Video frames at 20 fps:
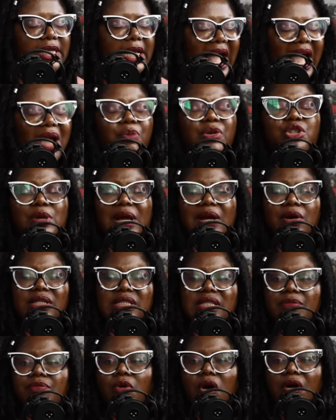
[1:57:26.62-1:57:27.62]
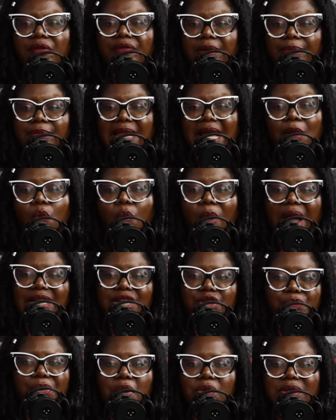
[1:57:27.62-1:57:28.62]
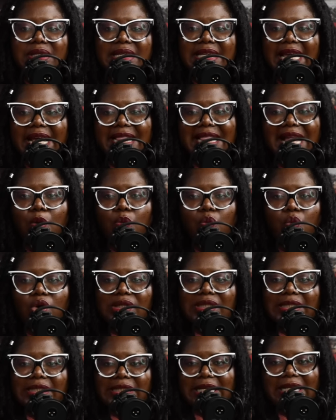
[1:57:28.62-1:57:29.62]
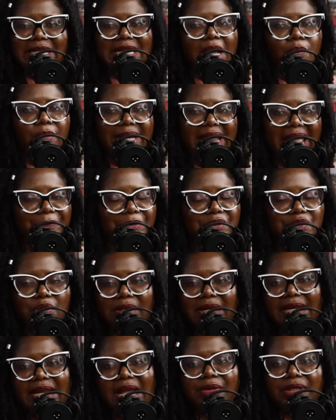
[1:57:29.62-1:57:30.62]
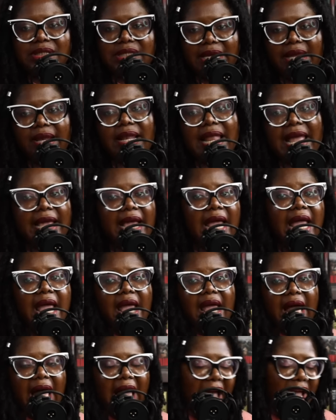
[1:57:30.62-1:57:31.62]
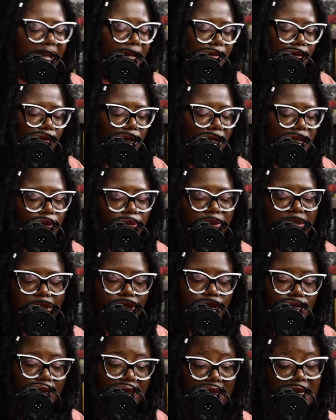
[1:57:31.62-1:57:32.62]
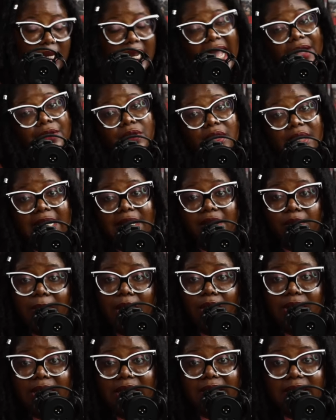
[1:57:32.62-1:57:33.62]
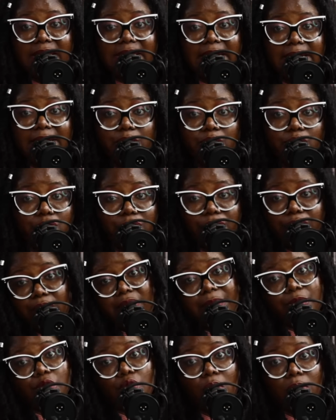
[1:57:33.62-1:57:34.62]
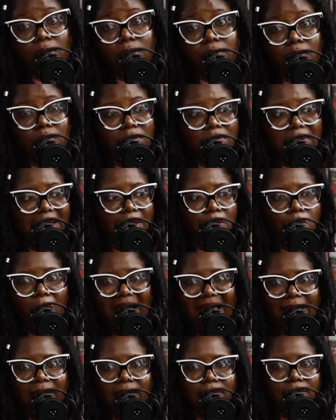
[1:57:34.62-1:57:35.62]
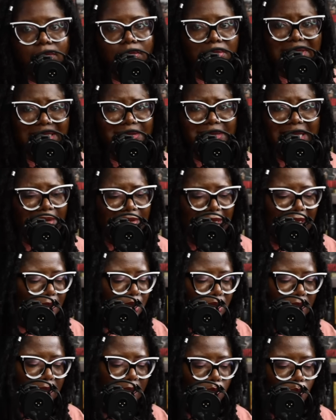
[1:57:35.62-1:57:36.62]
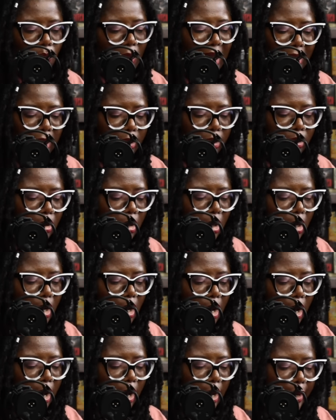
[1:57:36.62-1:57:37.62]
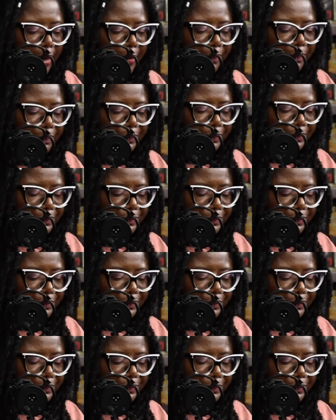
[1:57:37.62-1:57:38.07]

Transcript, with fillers: I wish we had gotten more of him. Like, why did we only get that one scene, that one episode, and that was it? Like, I thought it was intriguing. I thought that there were other things that they could do for him. So, like, why? That, that's just it. Why? Um,